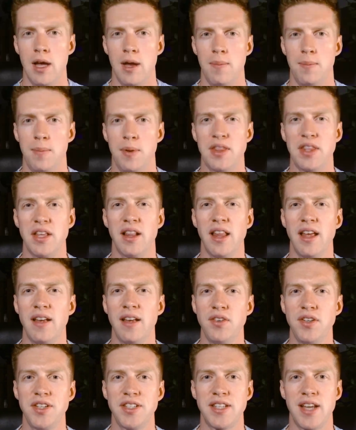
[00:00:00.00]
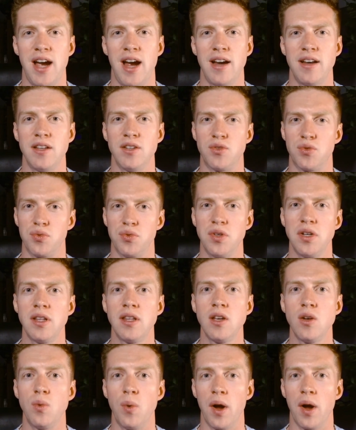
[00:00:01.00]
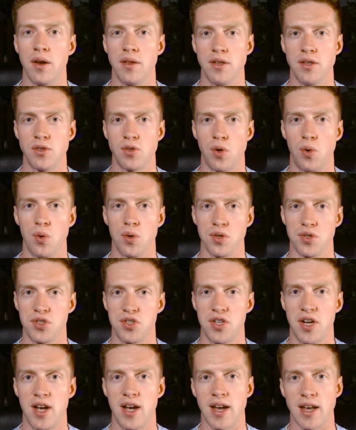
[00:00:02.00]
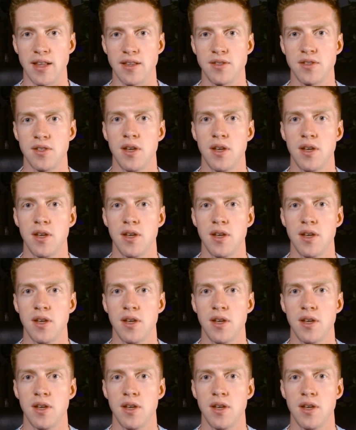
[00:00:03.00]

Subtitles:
But the level design is really where this course shines.